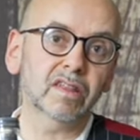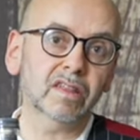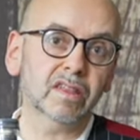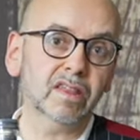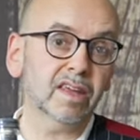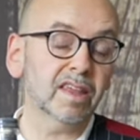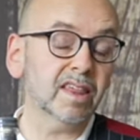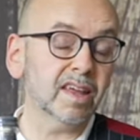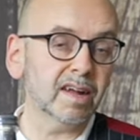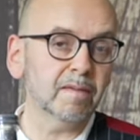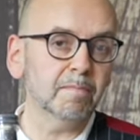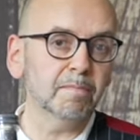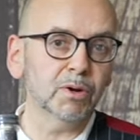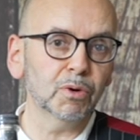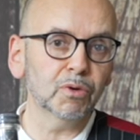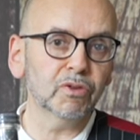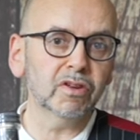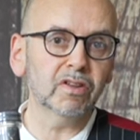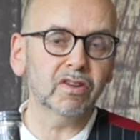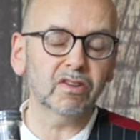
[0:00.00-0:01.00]
then
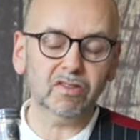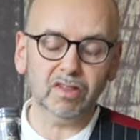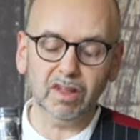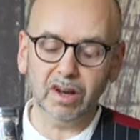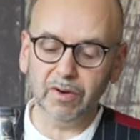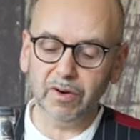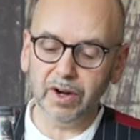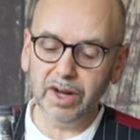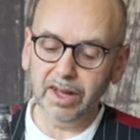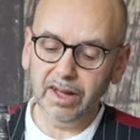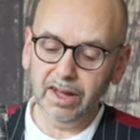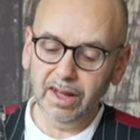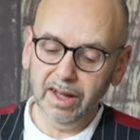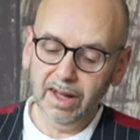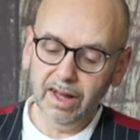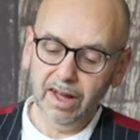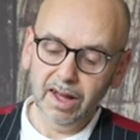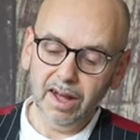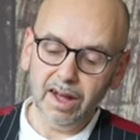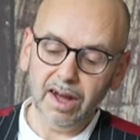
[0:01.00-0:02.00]
Milton distillery
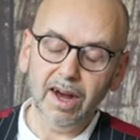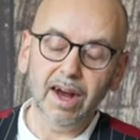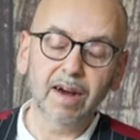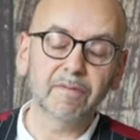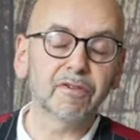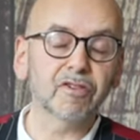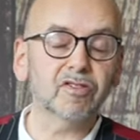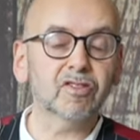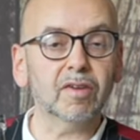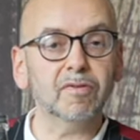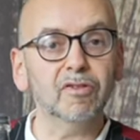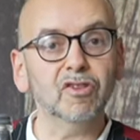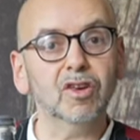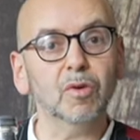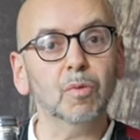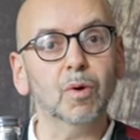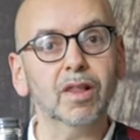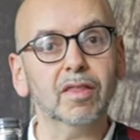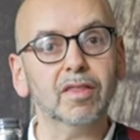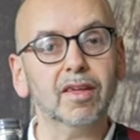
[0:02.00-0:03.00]
for
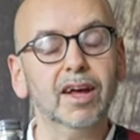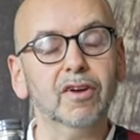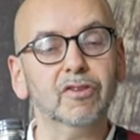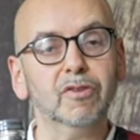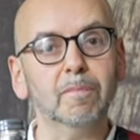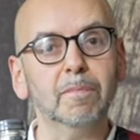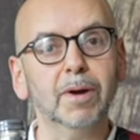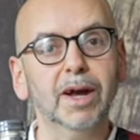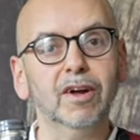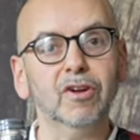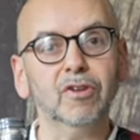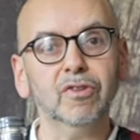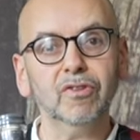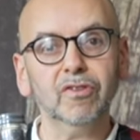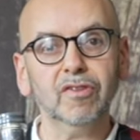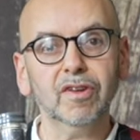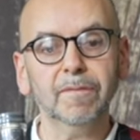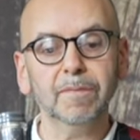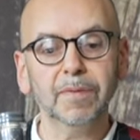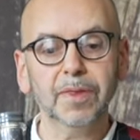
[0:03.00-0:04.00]
£71,000.
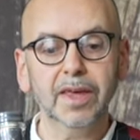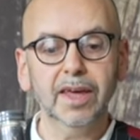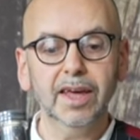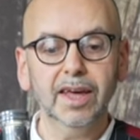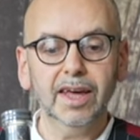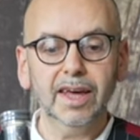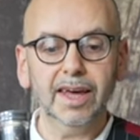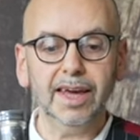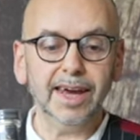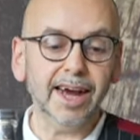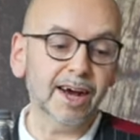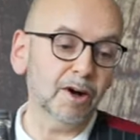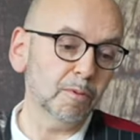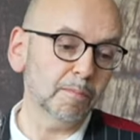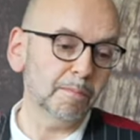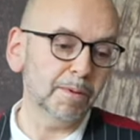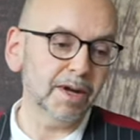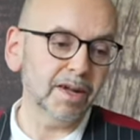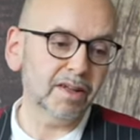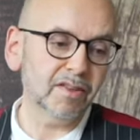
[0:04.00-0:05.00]
He
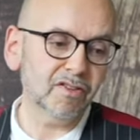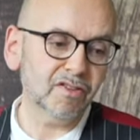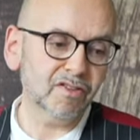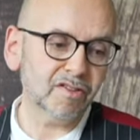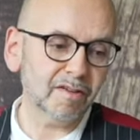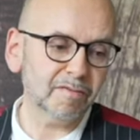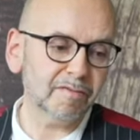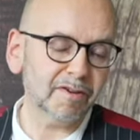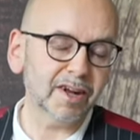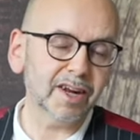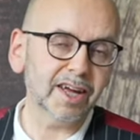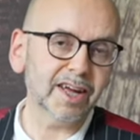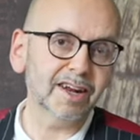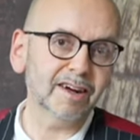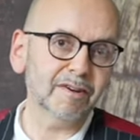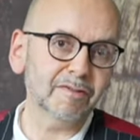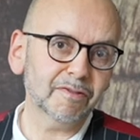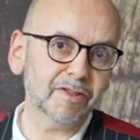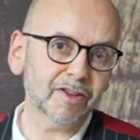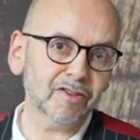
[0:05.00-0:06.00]
outbids, funnily
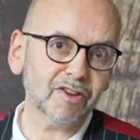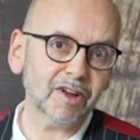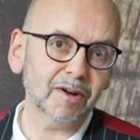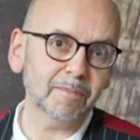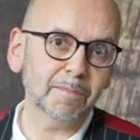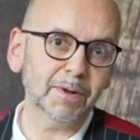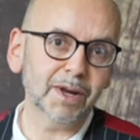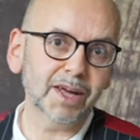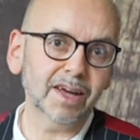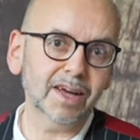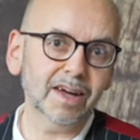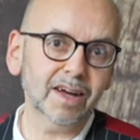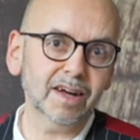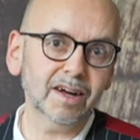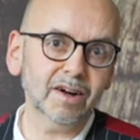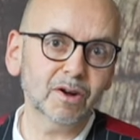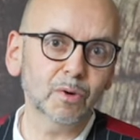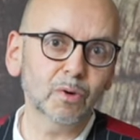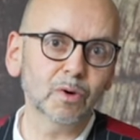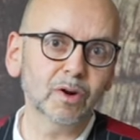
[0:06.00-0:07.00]
enough, this company
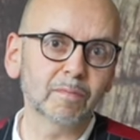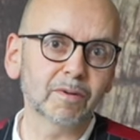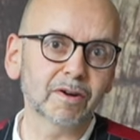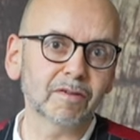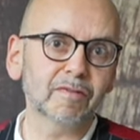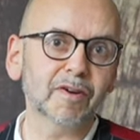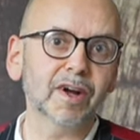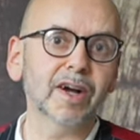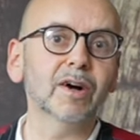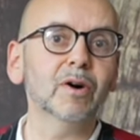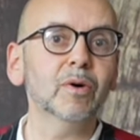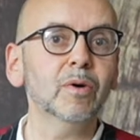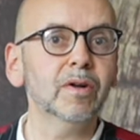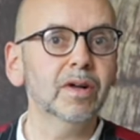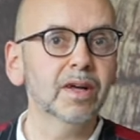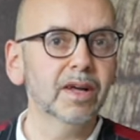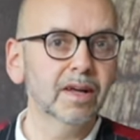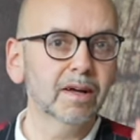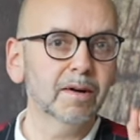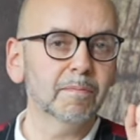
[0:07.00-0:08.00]
here, Gordon MacPhail,
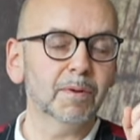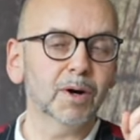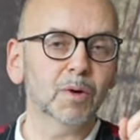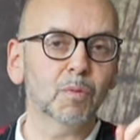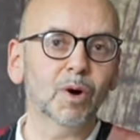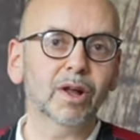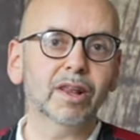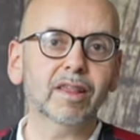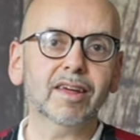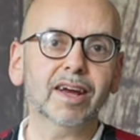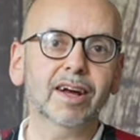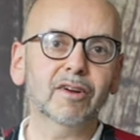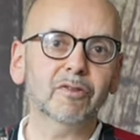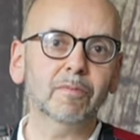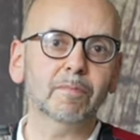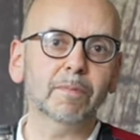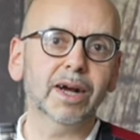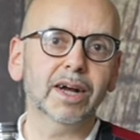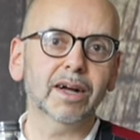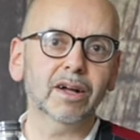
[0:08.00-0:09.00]
by
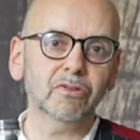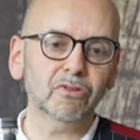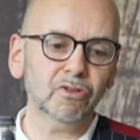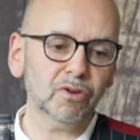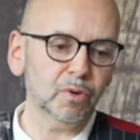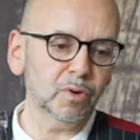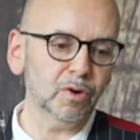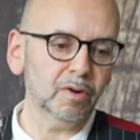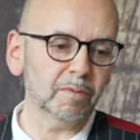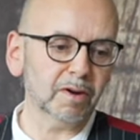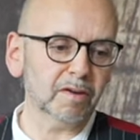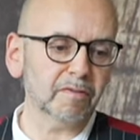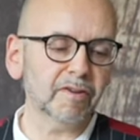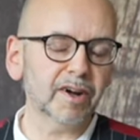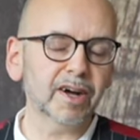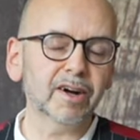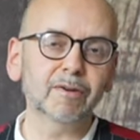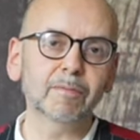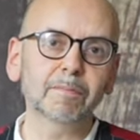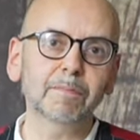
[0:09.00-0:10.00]
£1,000. Gordon
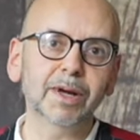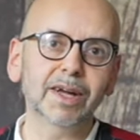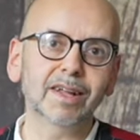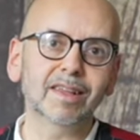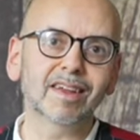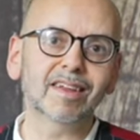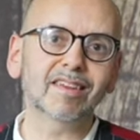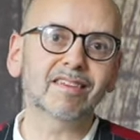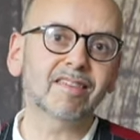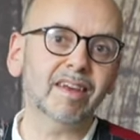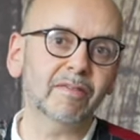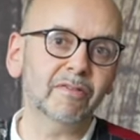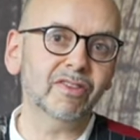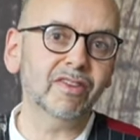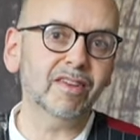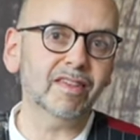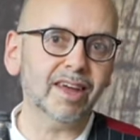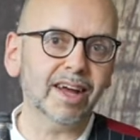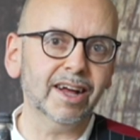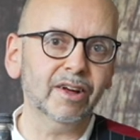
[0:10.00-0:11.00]
MacPhail bid
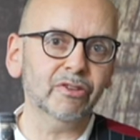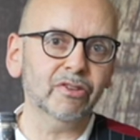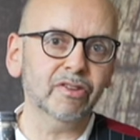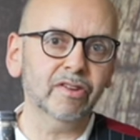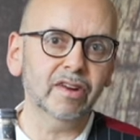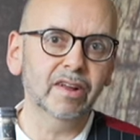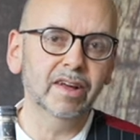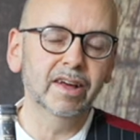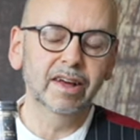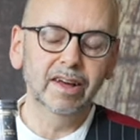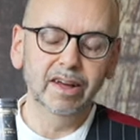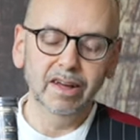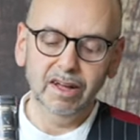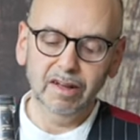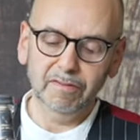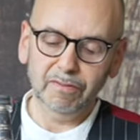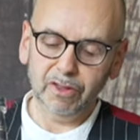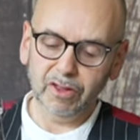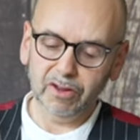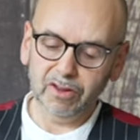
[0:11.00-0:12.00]

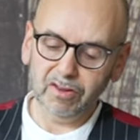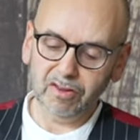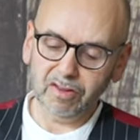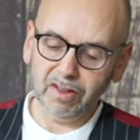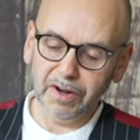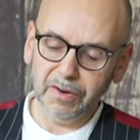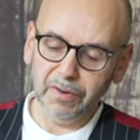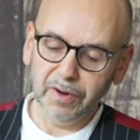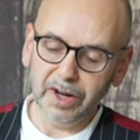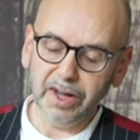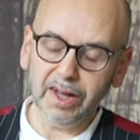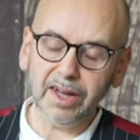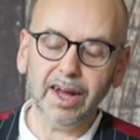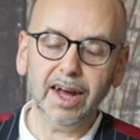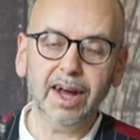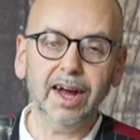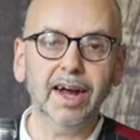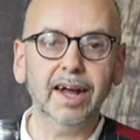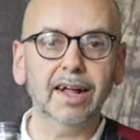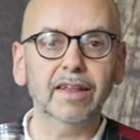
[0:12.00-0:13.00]
£70,000 for the distillery,
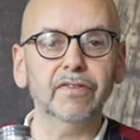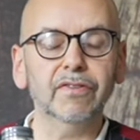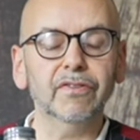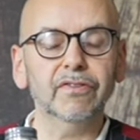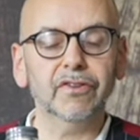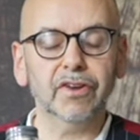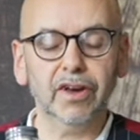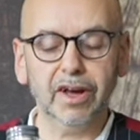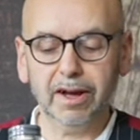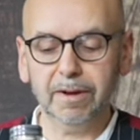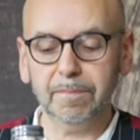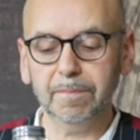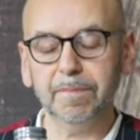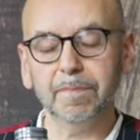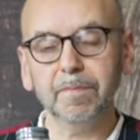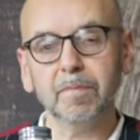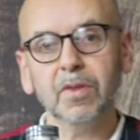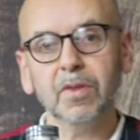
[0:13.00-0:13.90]
and Sam